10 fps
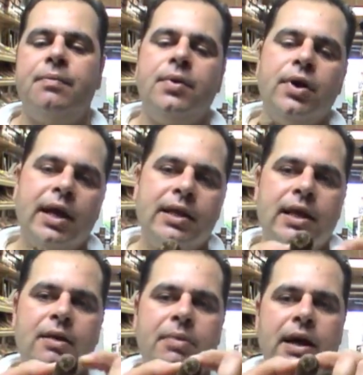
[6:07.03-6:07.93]
you can
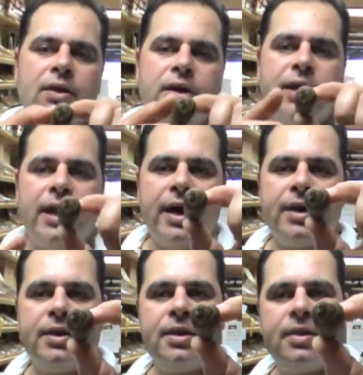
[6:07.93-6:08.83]
tell by looking
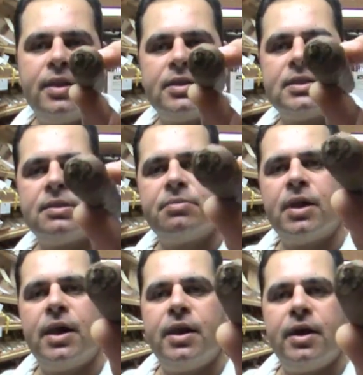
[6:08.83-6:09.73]
at it, there's some
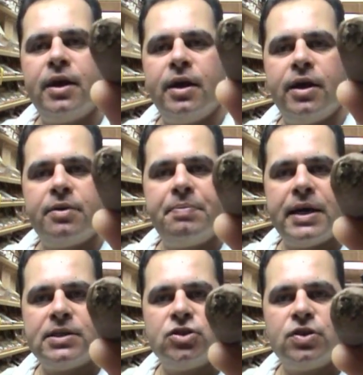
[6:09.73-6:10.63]
kind of air
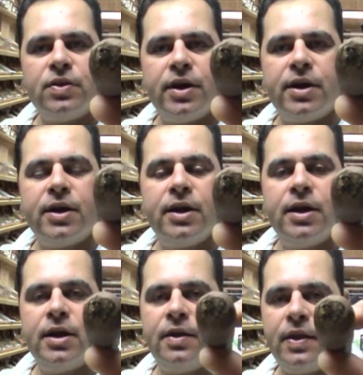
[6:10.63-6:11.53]
passage in there,
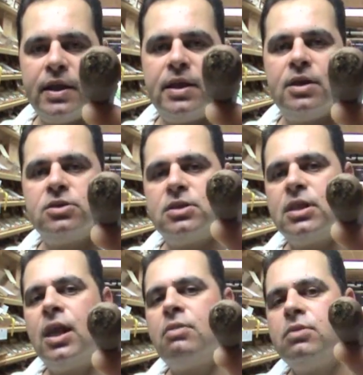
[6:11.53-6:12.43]
and that tells you
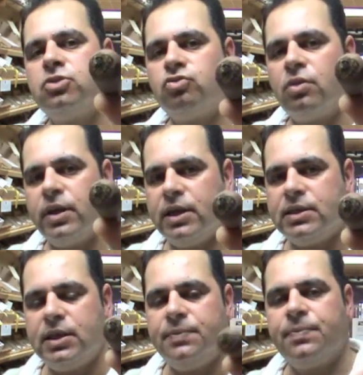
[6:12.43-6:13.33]
cigar will draw
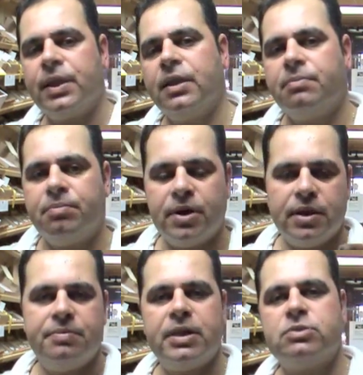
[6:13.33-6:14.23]
easy.
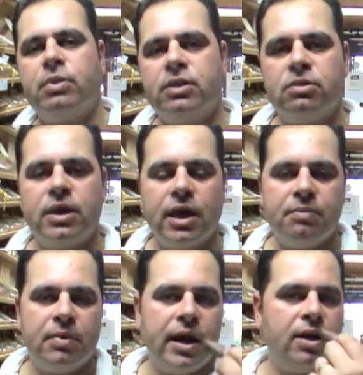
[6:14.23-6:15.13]
But the best way to
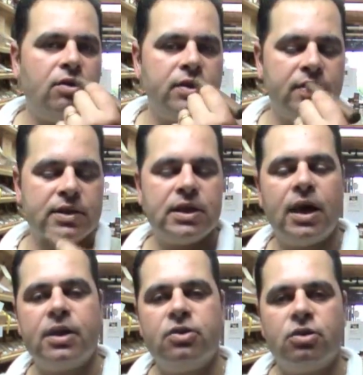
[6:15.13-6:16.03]
tell, by holding the
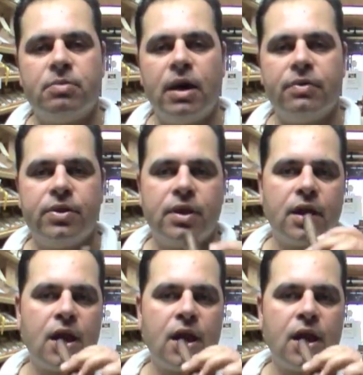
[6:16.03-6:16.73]
cigar in your mouth